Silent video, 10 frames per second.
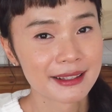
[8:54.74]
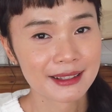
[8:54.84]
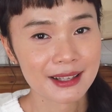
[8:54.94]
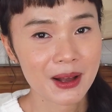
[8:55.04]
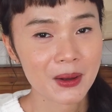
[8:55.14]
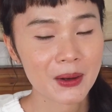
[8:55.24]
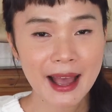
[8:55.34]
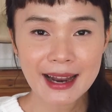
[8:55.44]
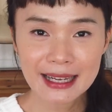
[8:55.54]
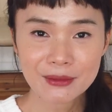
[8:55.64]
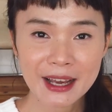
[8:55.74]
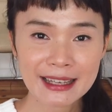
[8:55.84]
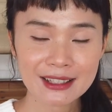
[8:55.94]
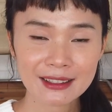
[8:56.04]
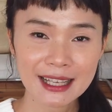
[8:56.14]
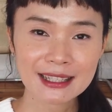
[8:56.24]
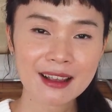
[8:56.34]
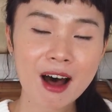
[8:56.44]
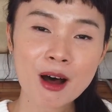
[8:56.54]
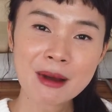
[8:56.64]
So anyway, so
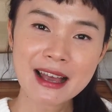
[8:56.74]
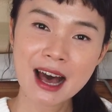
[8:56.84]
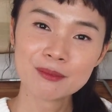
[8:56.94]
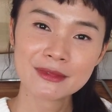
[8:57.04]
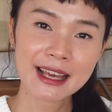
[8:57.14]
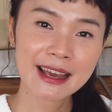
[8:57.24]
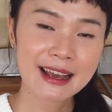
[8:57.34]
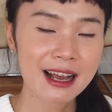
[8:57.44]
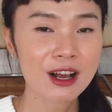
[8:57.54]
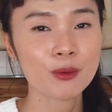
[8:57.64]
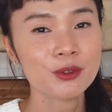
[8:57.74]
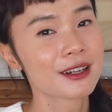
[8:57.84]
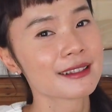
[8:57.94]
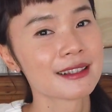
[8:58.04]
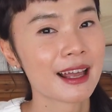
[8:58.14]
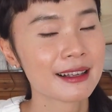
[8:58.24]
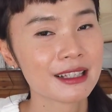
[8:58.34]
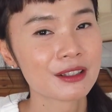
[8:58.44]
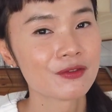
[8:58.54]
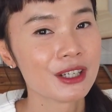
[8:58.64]
that's all my update. I hope you guys like
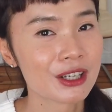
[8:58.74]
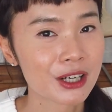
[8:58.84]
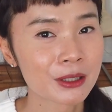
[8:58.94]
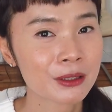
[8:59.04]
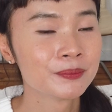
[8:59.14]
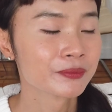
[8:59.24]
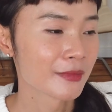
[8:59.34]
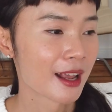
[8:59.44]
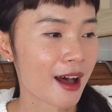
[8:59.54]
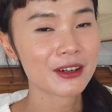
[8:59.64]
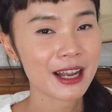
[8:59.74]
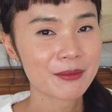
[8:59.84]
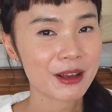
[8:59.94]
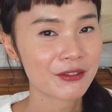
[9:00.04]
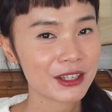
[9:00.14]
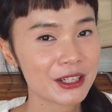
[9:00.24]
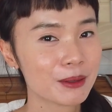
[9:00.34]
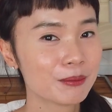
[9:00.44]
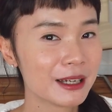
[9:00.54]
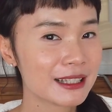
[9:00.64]
this video. If you like my
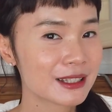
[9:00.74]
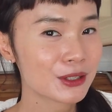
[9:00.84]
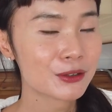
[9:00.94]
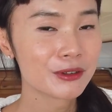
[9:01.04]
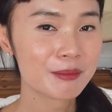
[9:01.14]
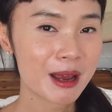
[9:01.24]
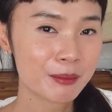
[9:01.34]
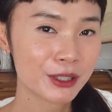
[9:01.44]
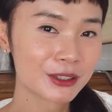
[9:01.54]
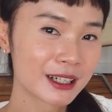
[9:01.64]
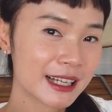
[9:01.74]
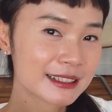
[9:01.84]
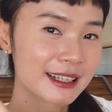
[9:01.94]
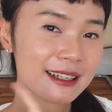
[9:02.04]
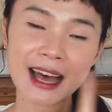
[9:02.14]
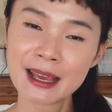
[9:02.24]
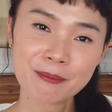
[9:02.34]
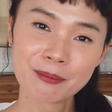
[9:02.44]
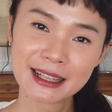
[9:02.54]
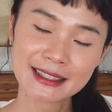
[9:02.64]
video, please do remember to click the
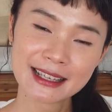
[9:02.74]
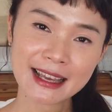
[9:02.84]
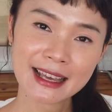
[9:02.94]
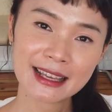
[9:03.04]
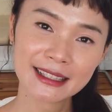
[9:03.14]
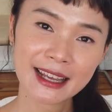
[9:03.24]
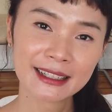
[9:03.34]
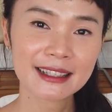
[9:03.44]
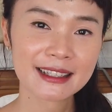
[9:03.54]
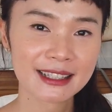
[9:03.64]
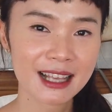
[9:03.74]
like button and hit